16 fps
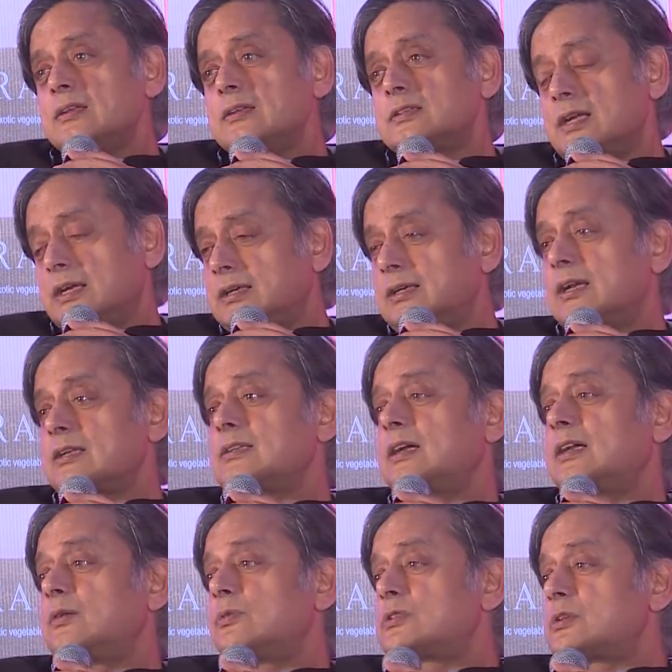
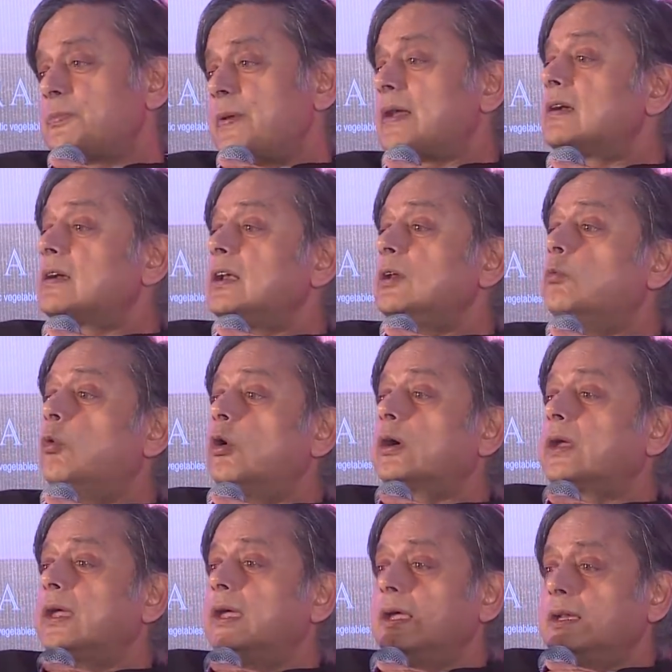Shankaracharya was apparently
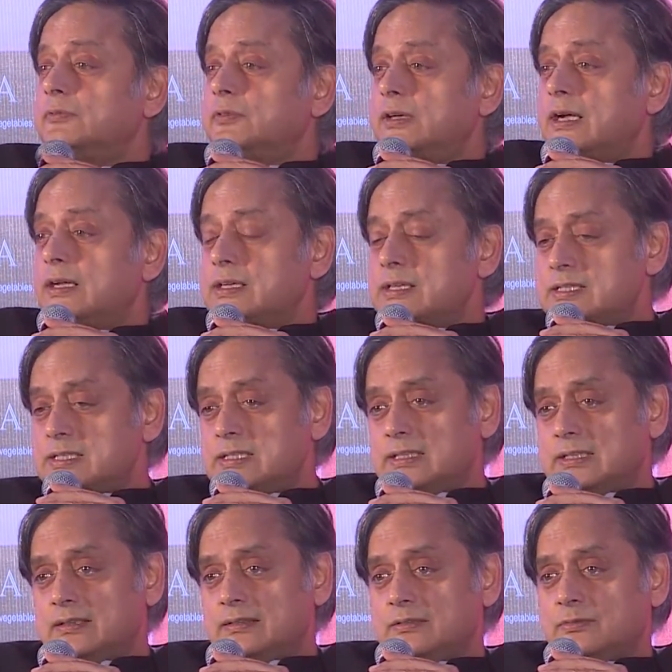walking in
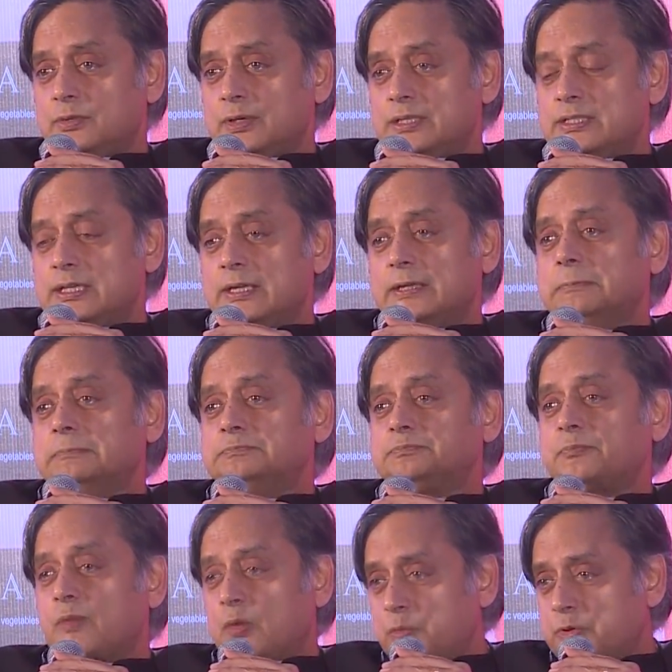Varanasi one day
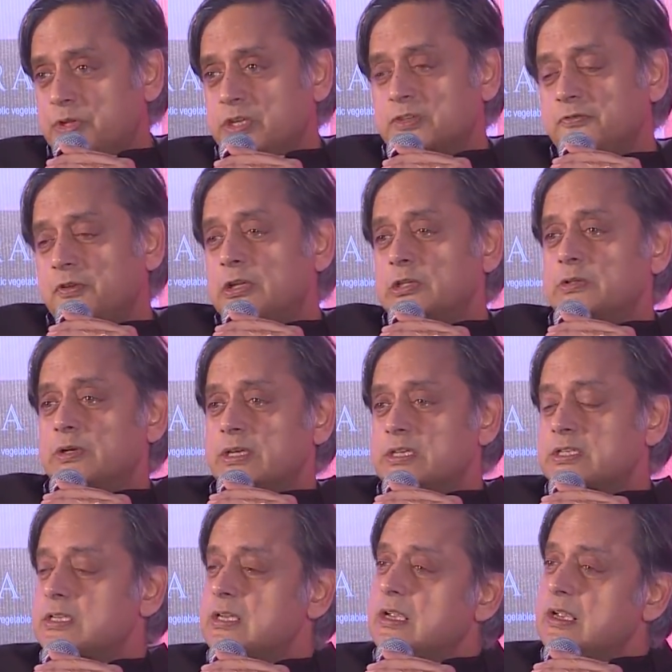with his
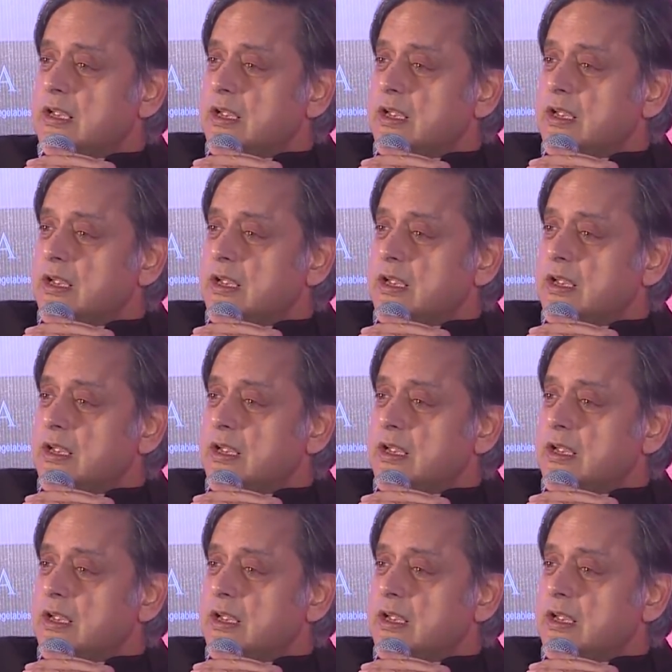followers,